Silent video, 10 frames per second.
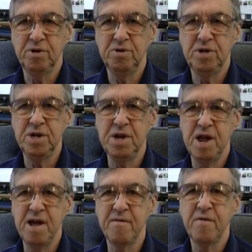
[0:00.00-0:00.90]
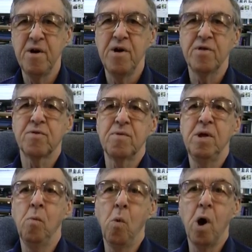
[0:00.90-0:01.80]
You didn't have
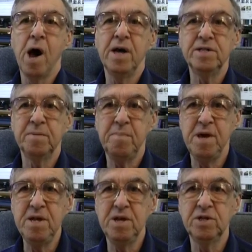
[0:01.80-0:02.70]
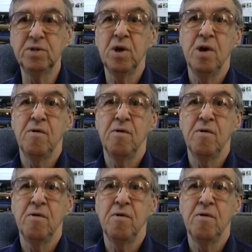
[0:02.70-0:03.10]
three wise opinions